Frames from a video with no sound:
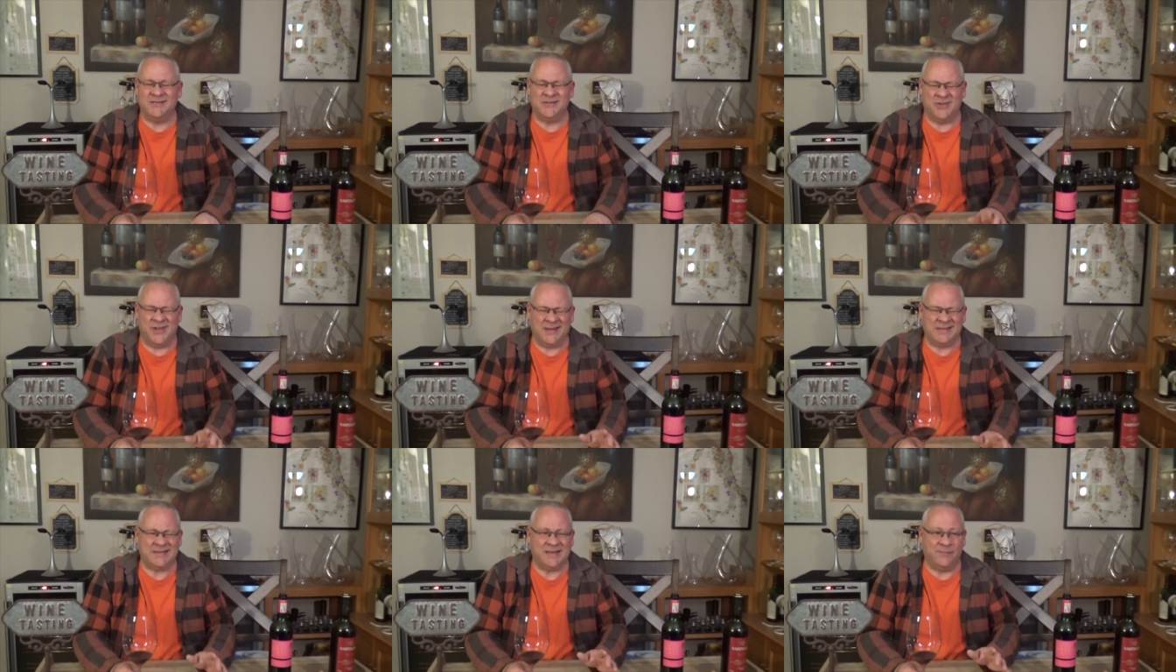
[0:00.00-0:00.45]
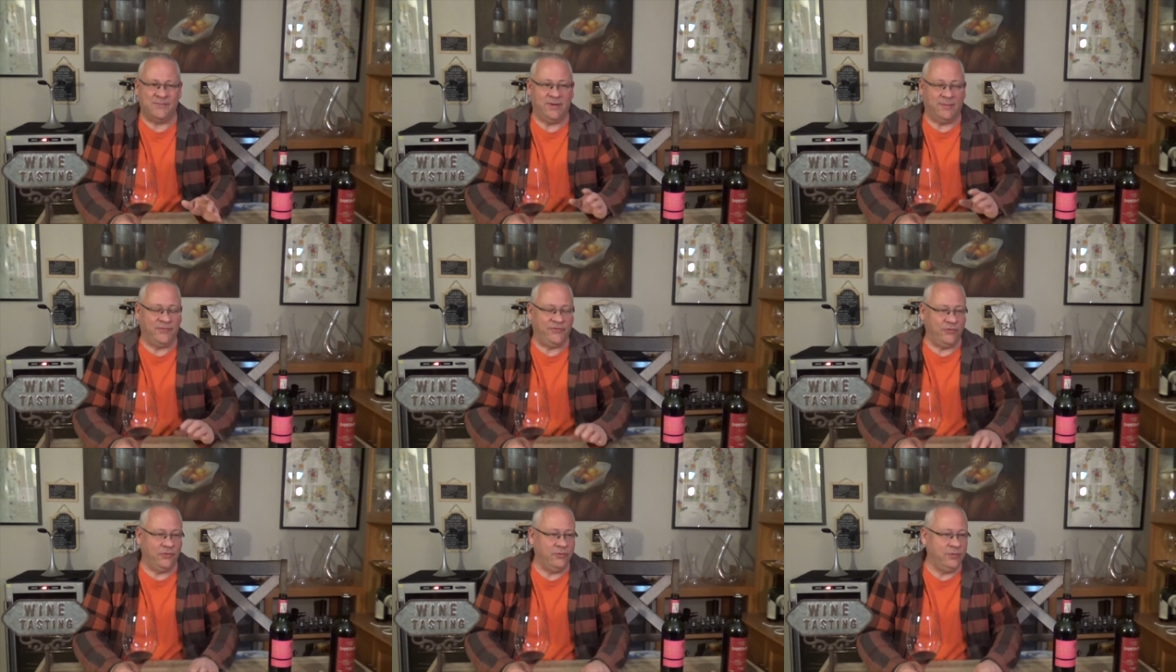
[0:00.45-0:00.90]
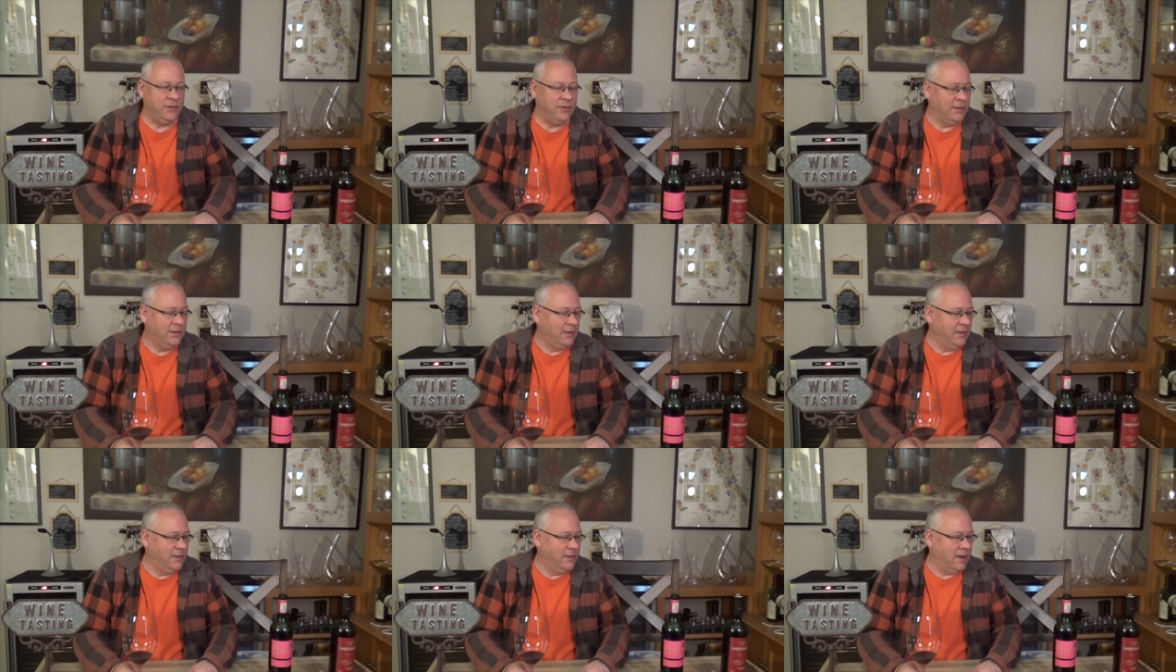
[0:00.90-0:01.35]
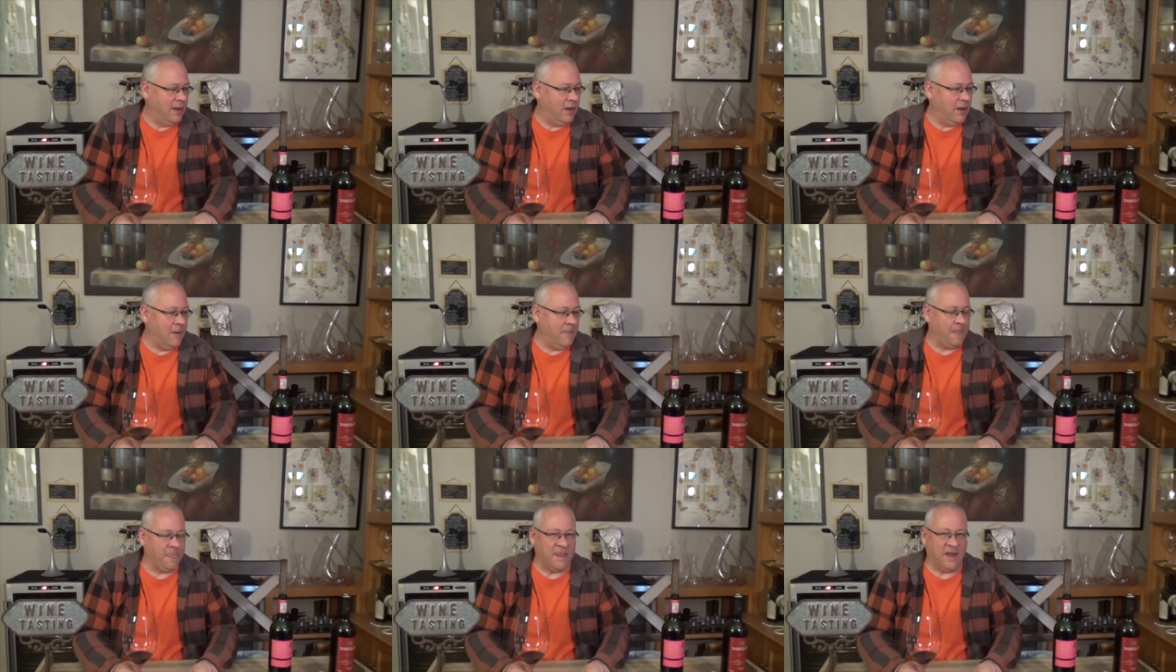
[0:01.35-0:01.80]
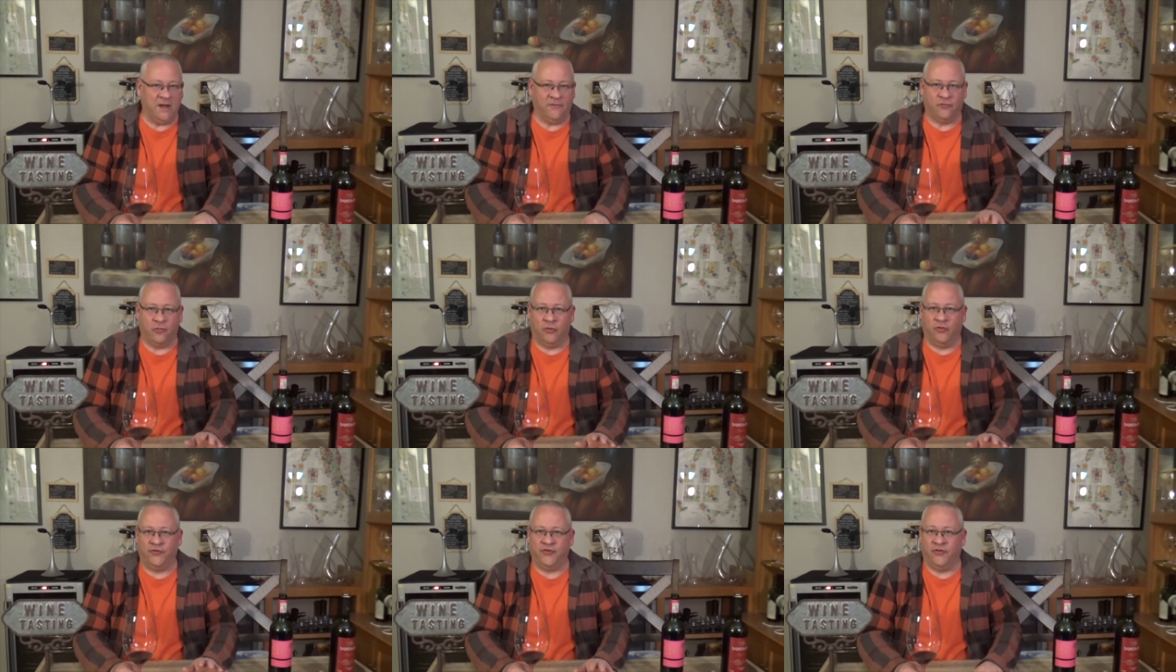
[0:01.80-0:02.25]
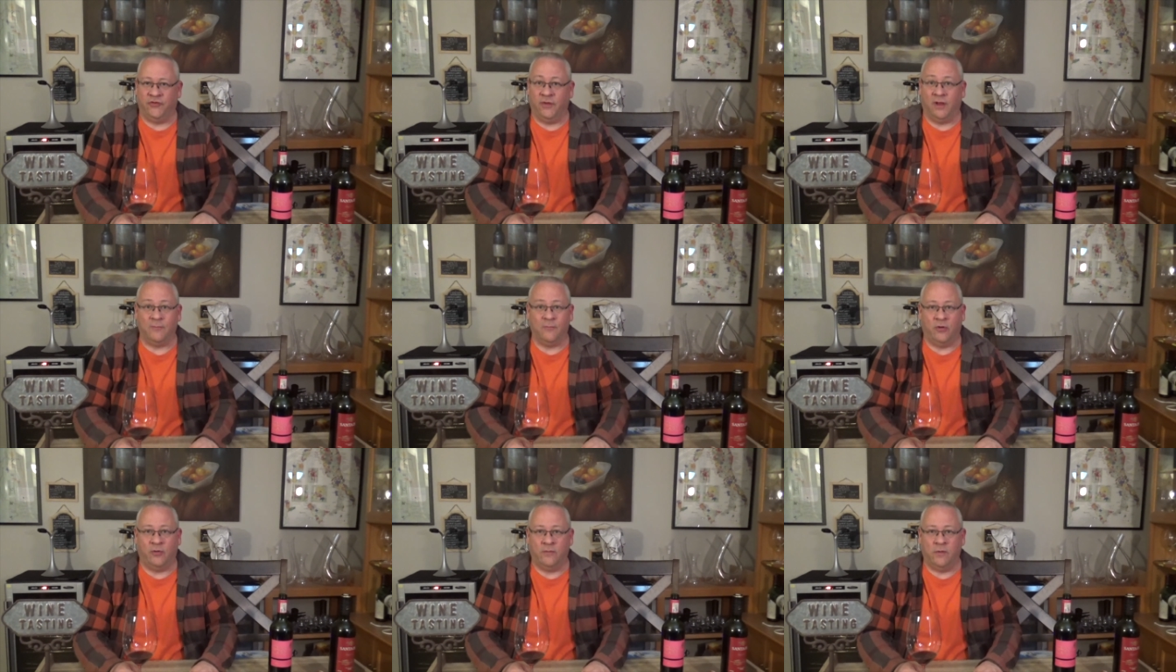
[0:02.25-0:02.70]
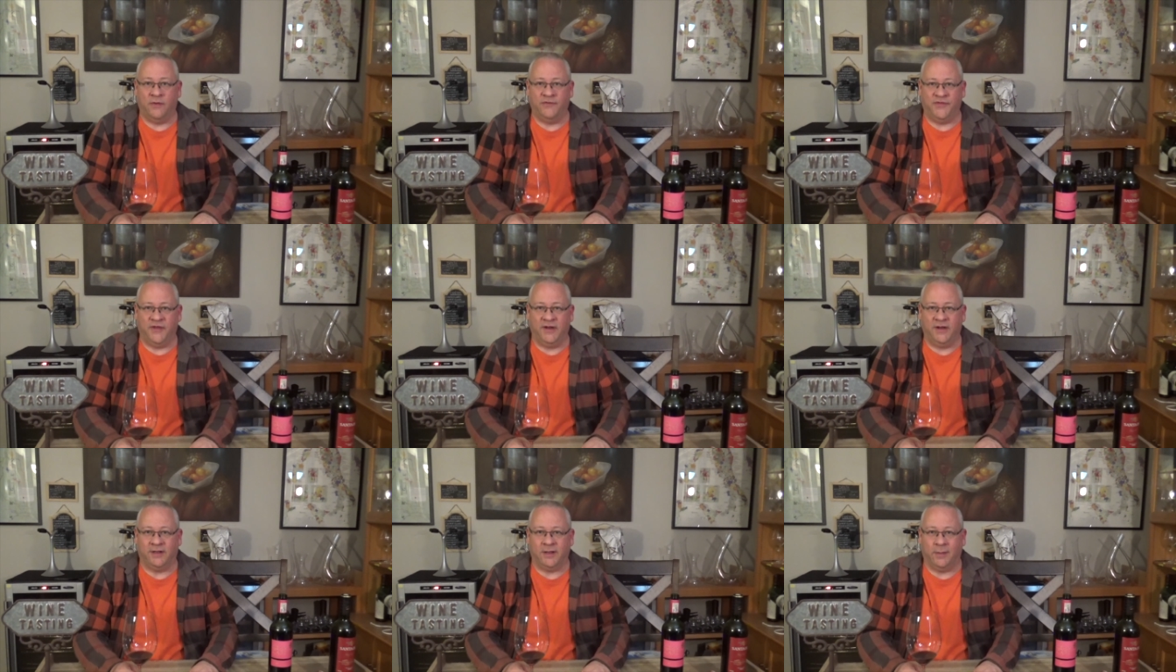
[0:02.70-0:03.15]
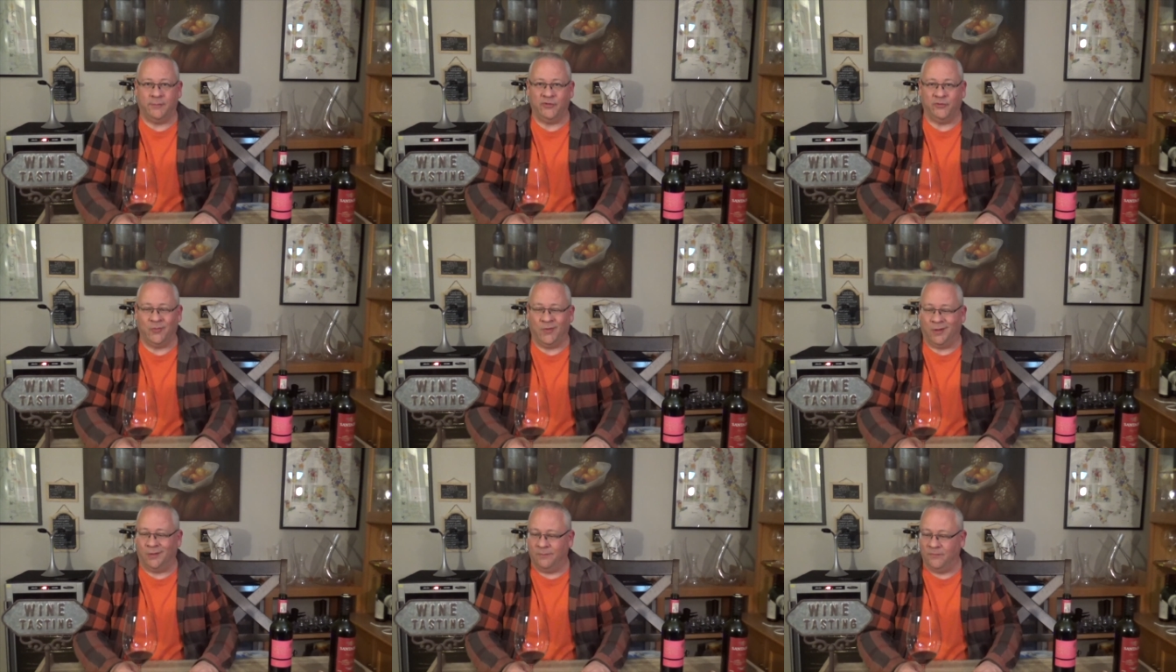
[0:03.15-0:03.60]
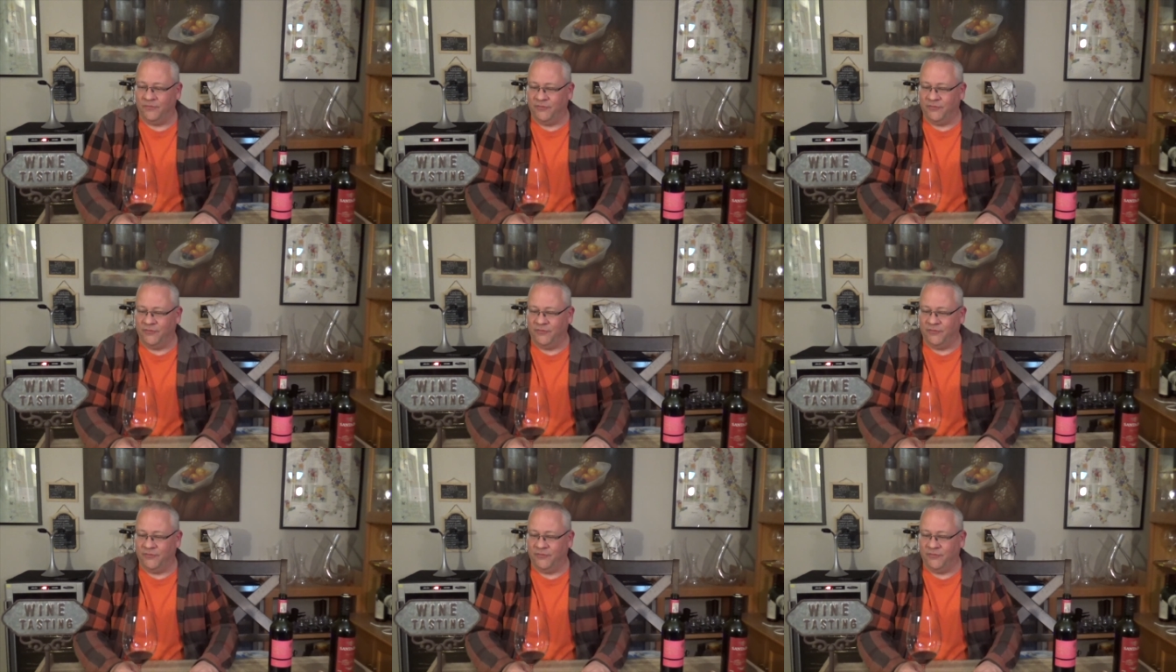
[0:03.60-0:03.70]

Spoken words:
So that's coming up soon. And of course, there's a lot more rosé to come as well.